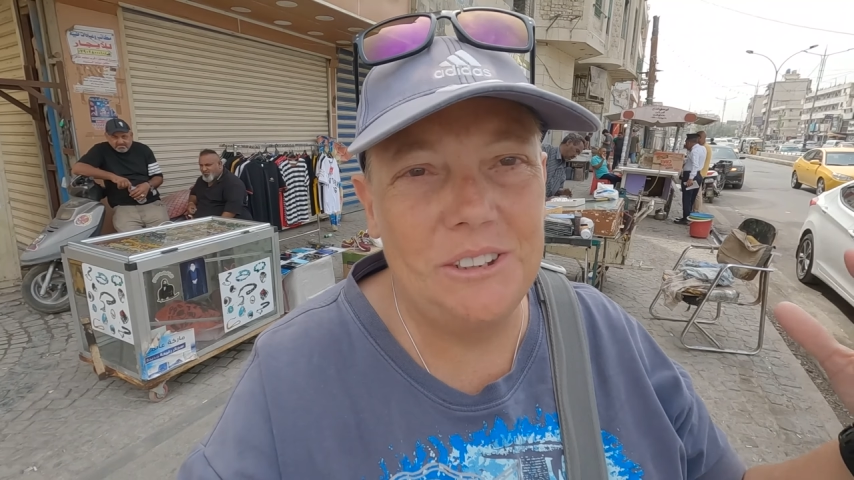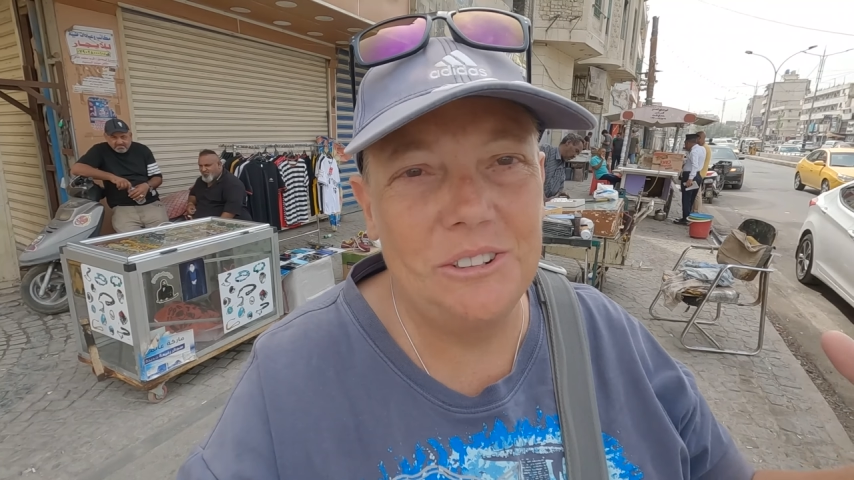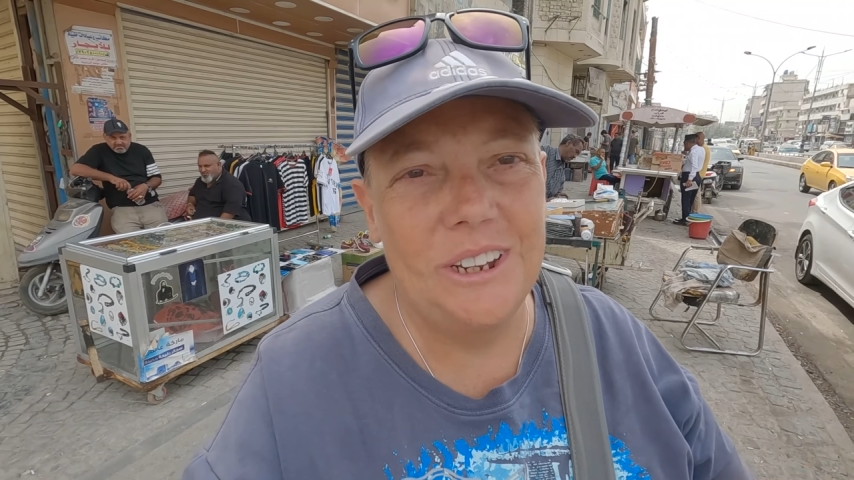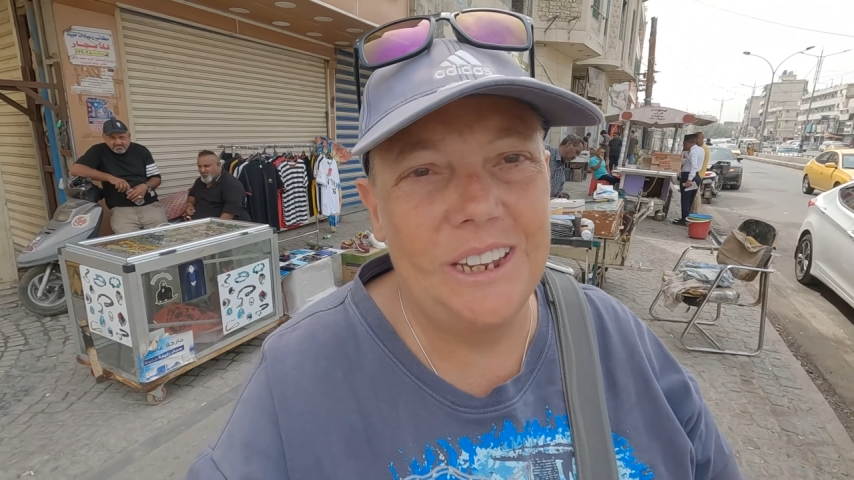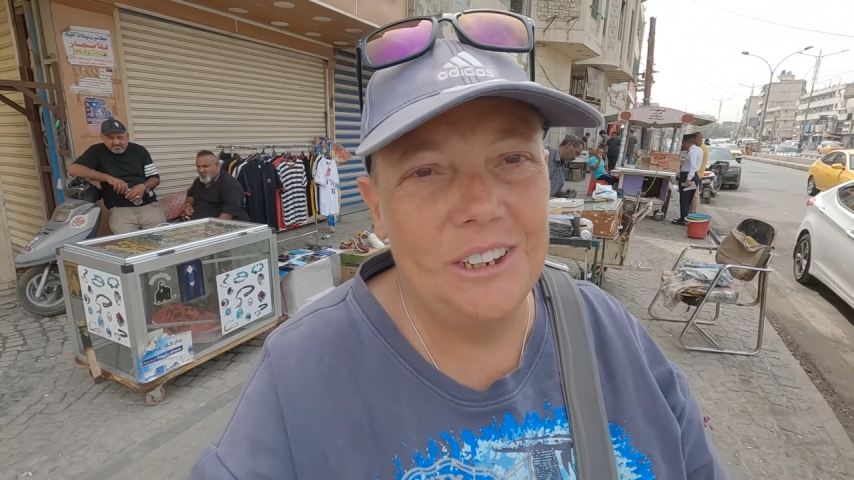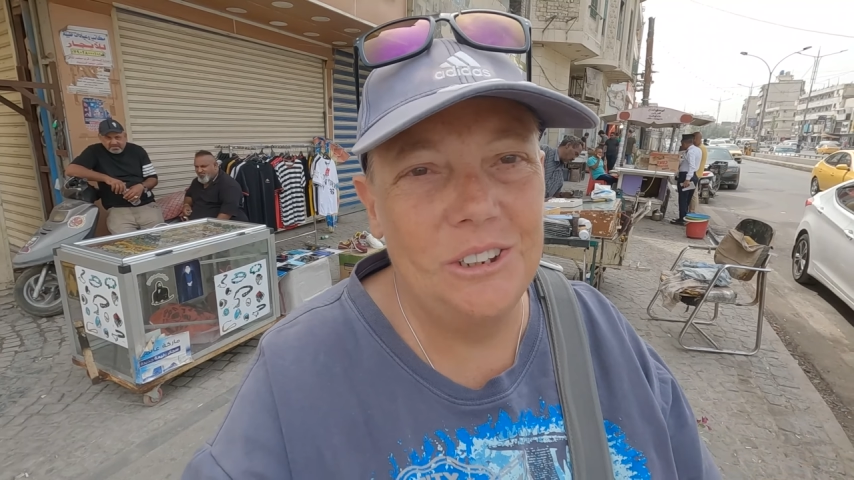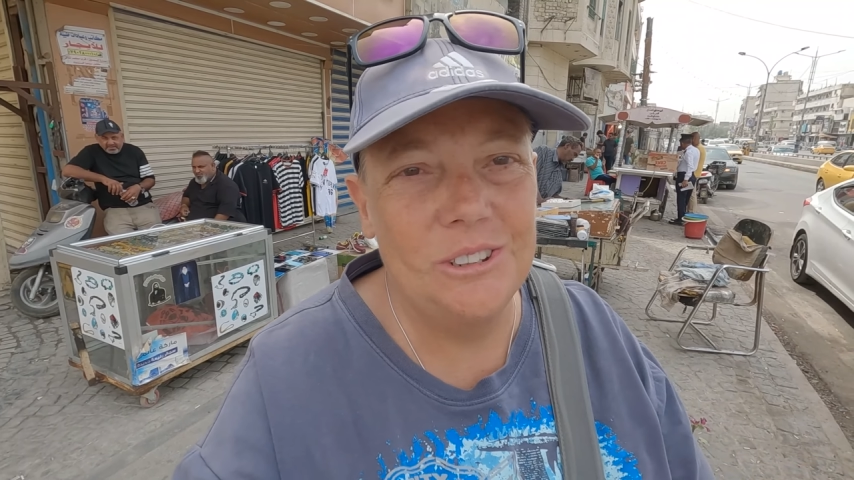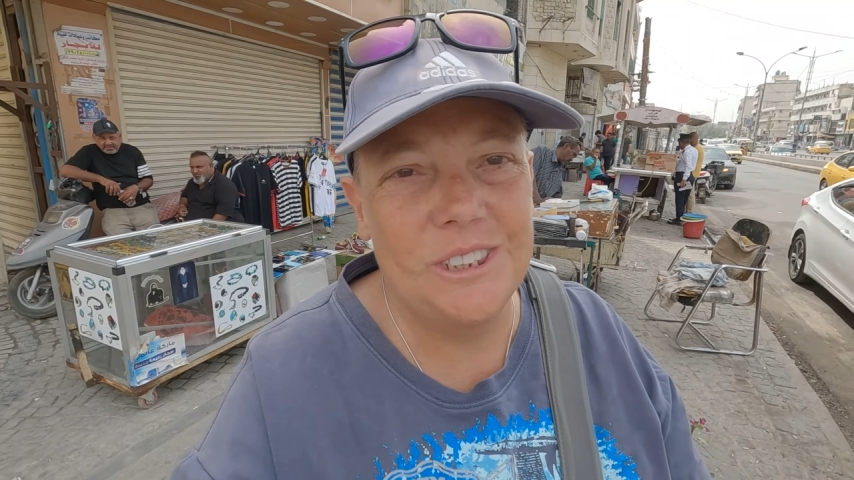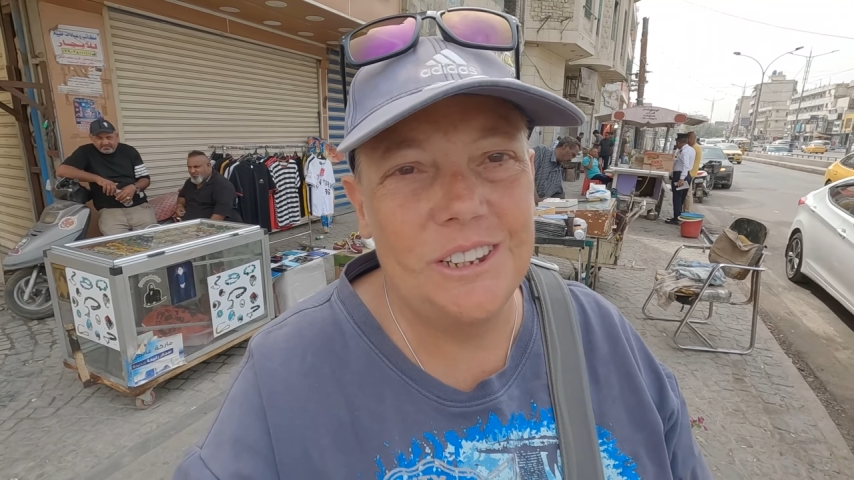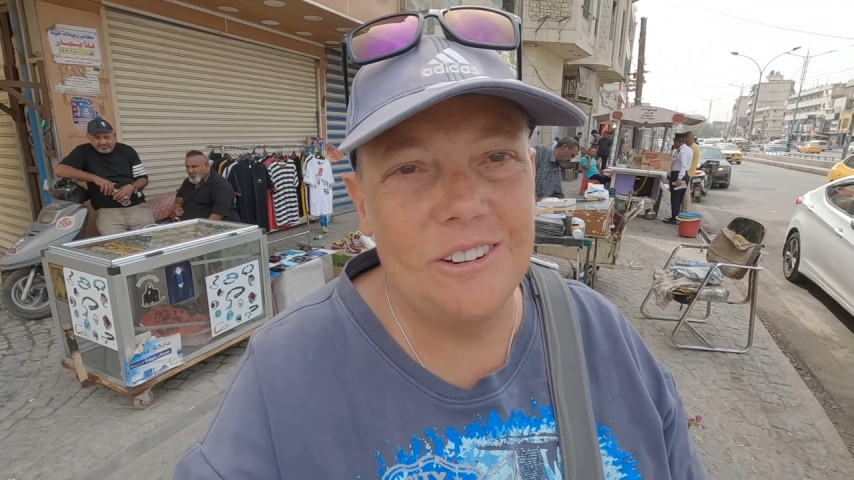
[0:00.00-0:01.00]
doing a
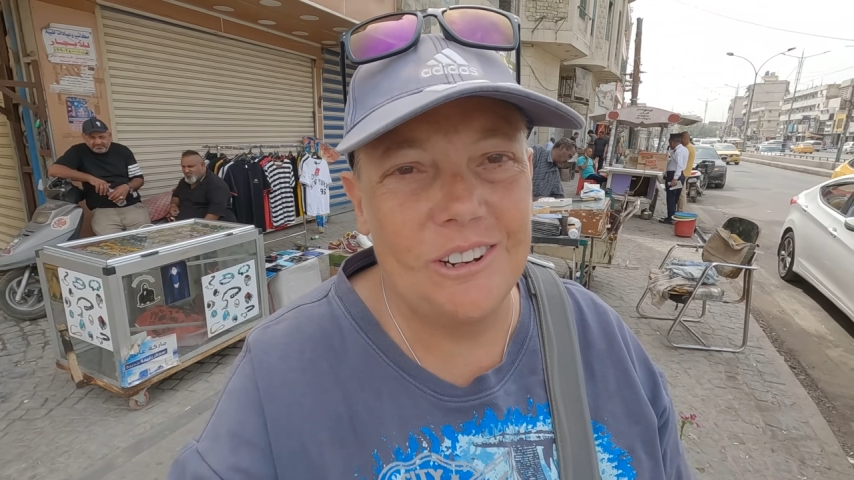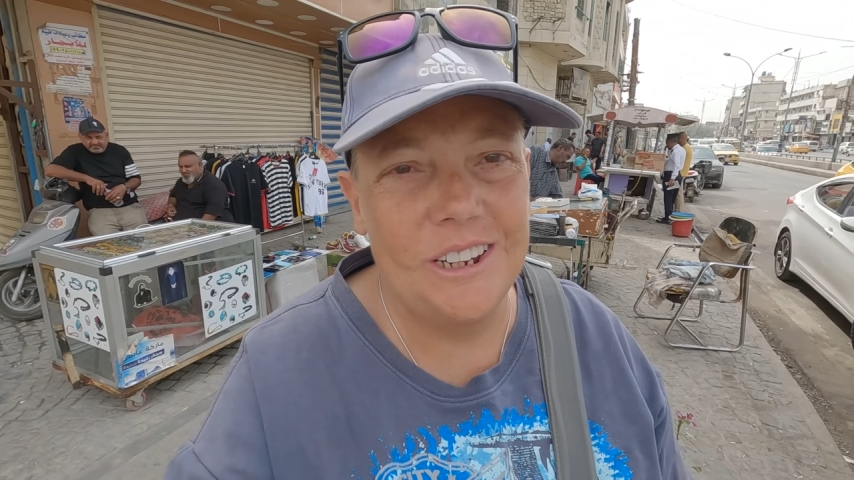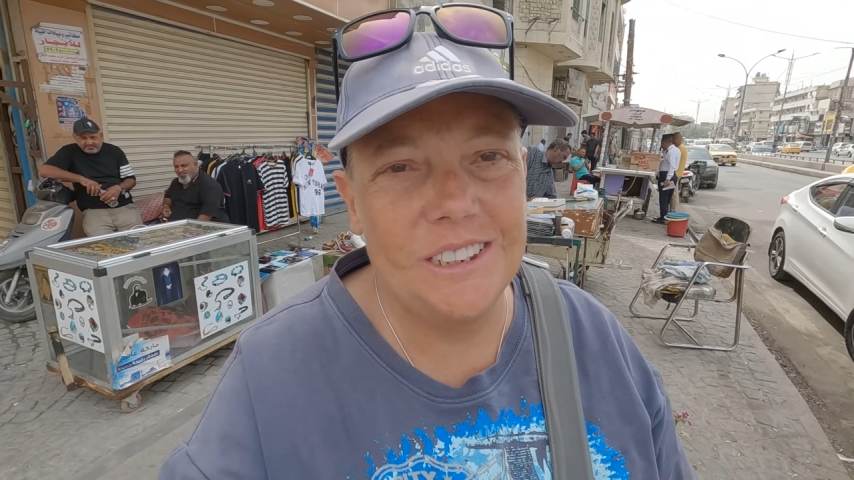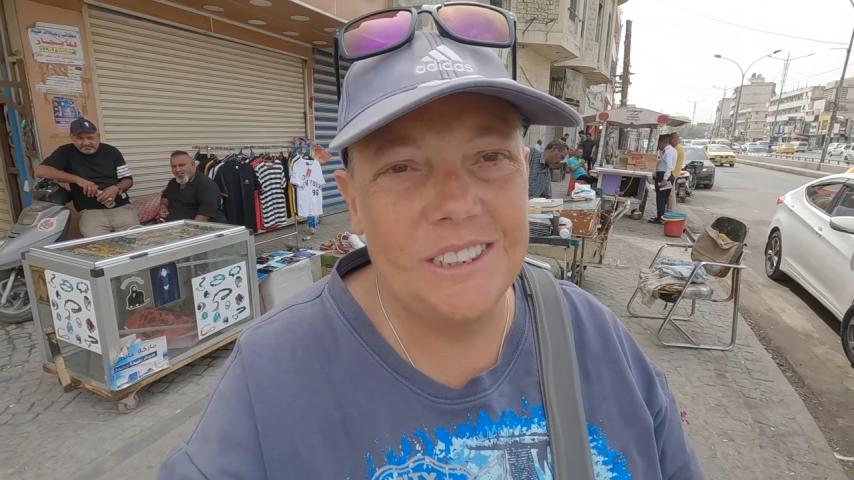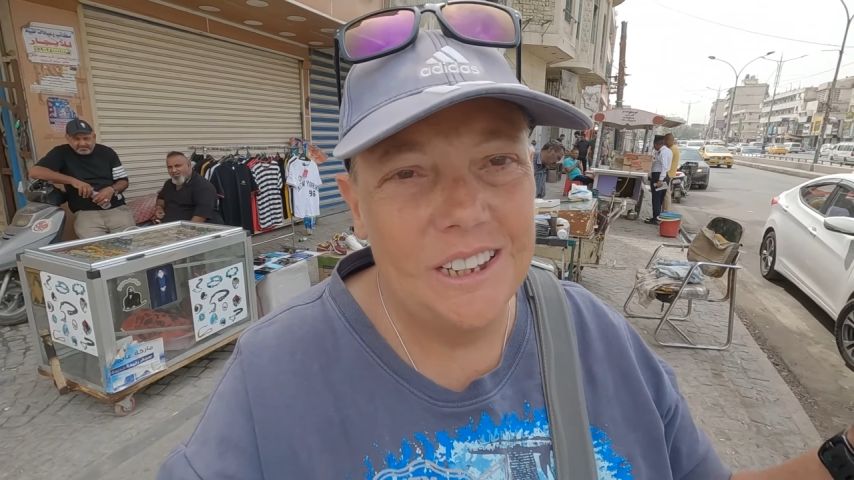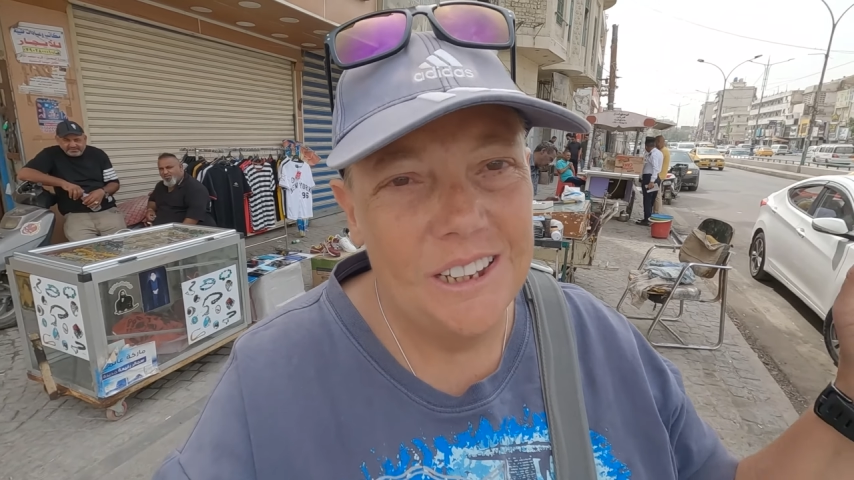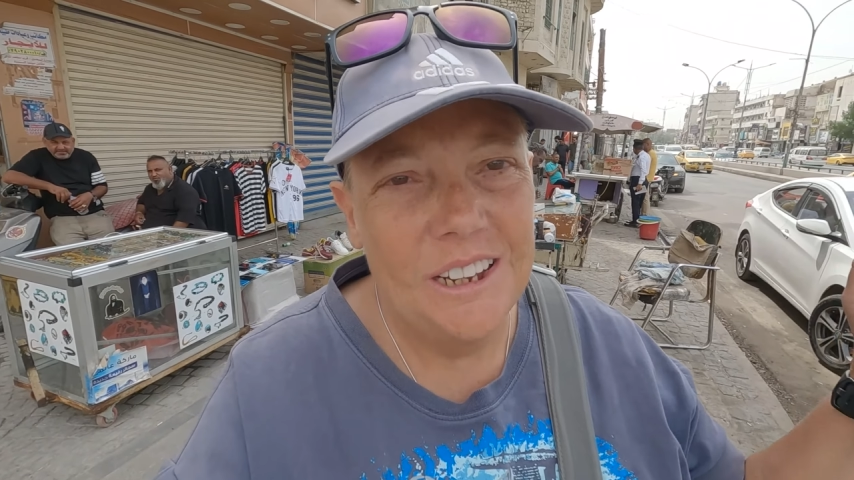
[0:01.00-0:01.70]
new series,